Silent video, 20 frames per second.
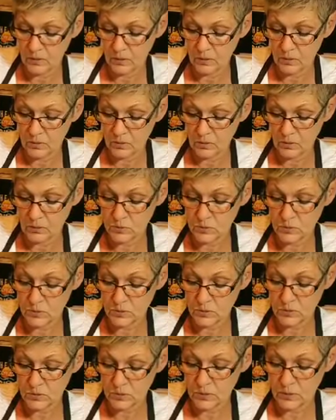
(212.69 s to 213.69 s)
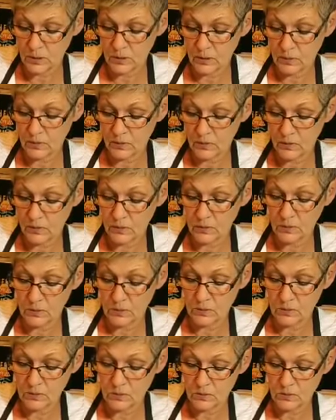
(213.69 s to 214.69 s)
So I'm just going to cut
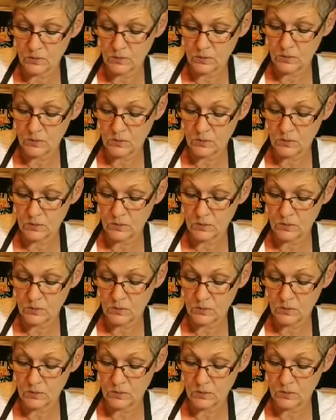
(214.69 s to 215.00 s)
these